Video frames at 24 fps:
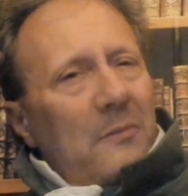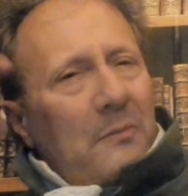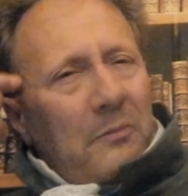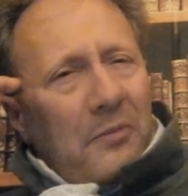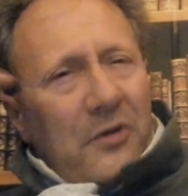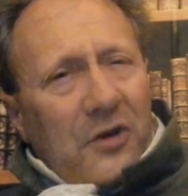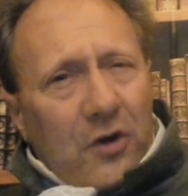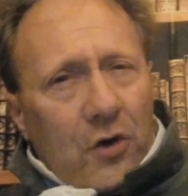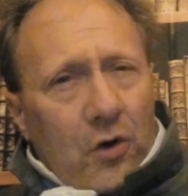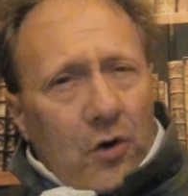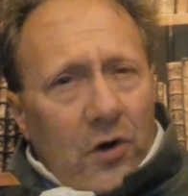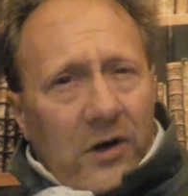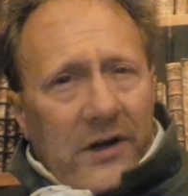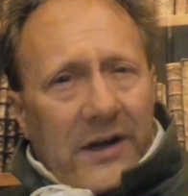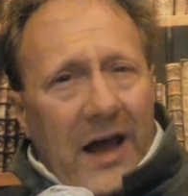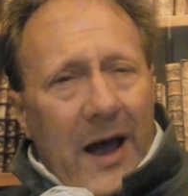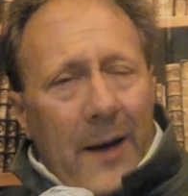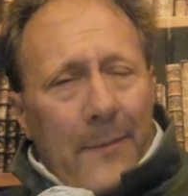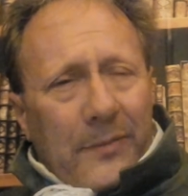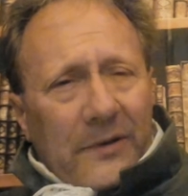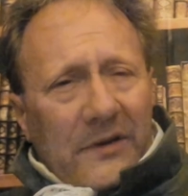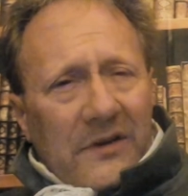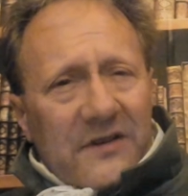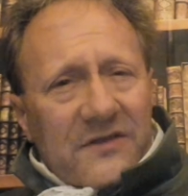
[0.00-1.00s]
Pure
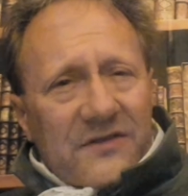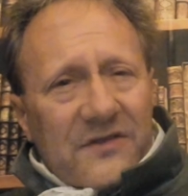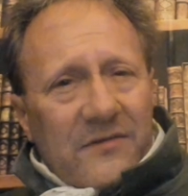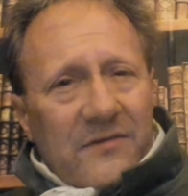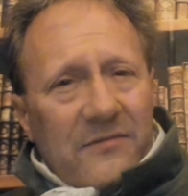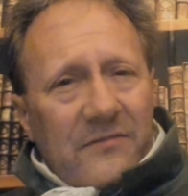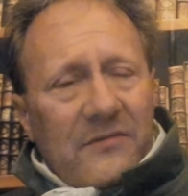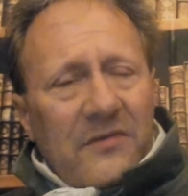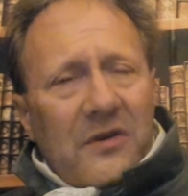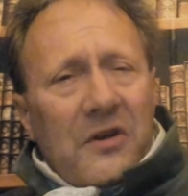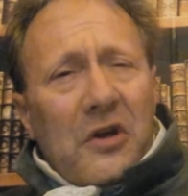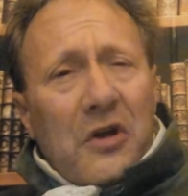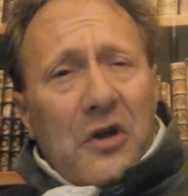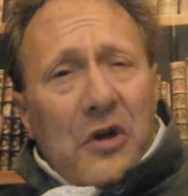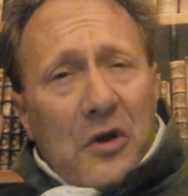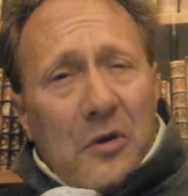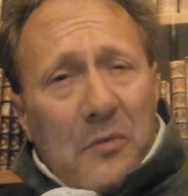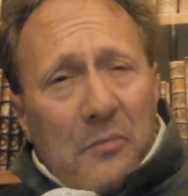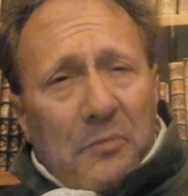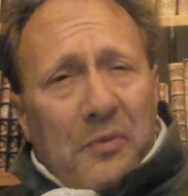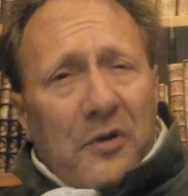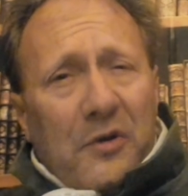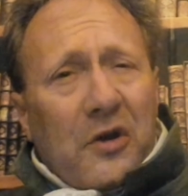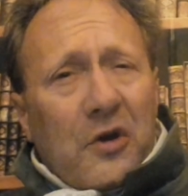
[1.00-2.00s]
capitalism,
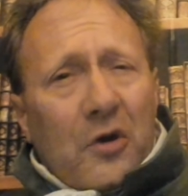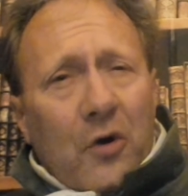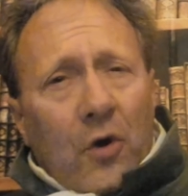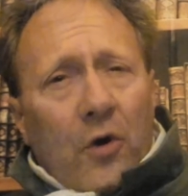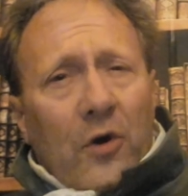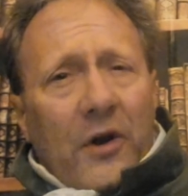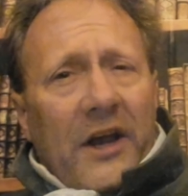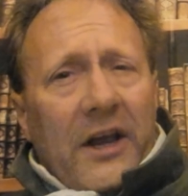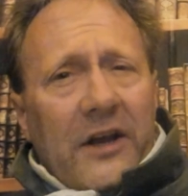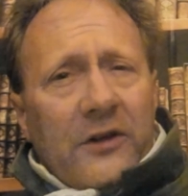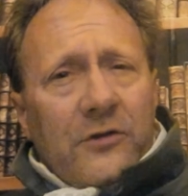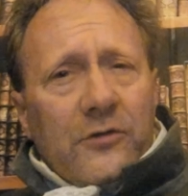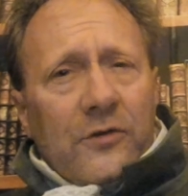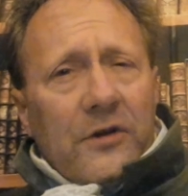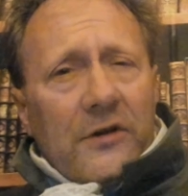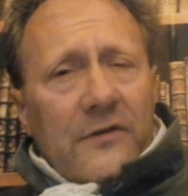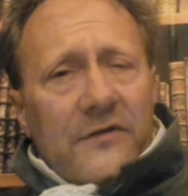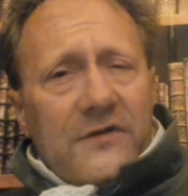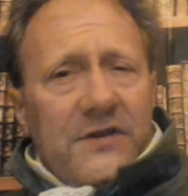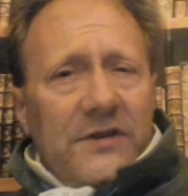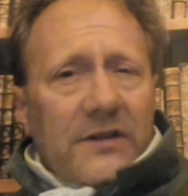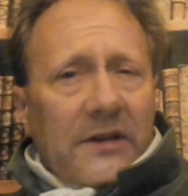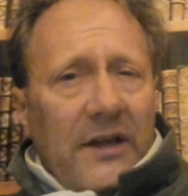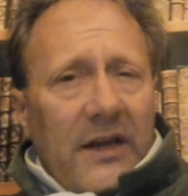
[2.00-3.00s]
pure hatred of
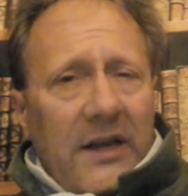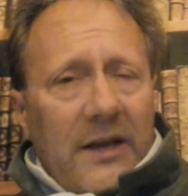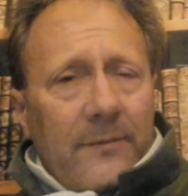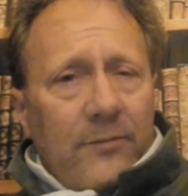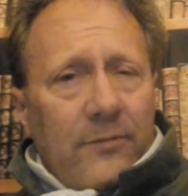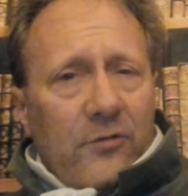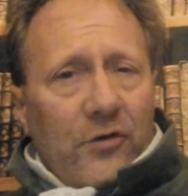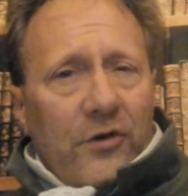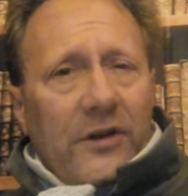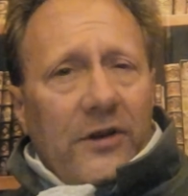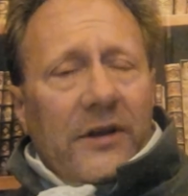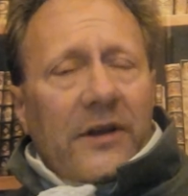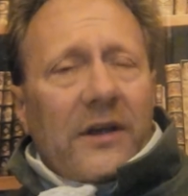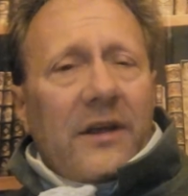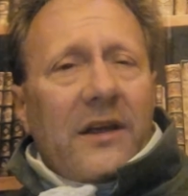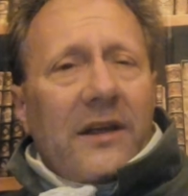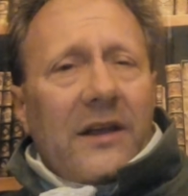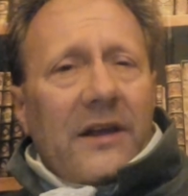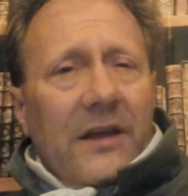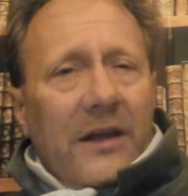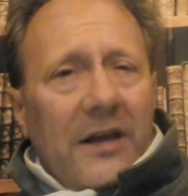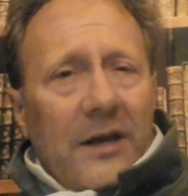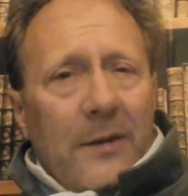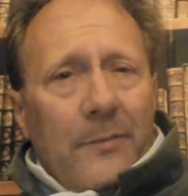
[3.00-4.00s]
slavery,
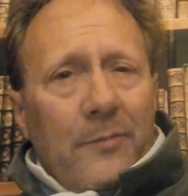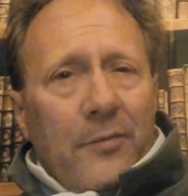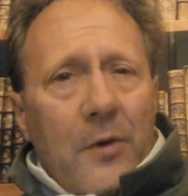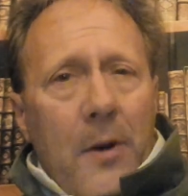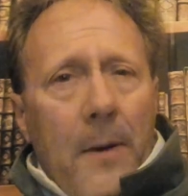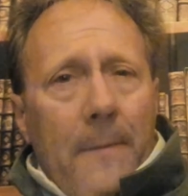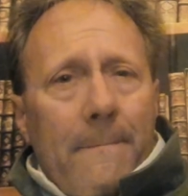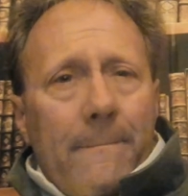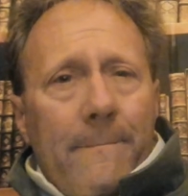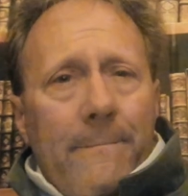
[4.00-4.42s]
Ibram.